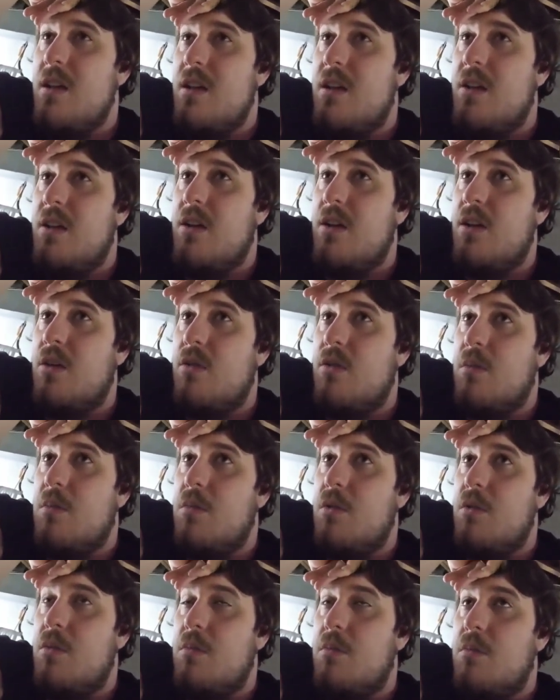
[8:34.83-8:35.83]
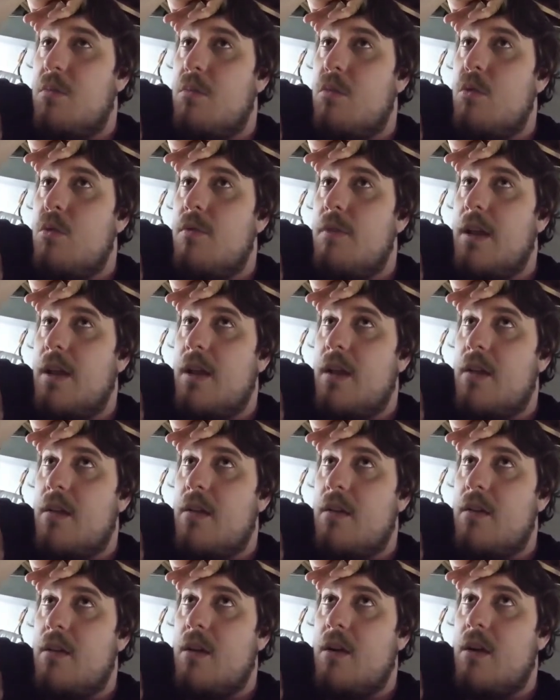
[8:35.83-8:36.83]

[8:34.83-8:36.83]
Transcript: you know remo- moving you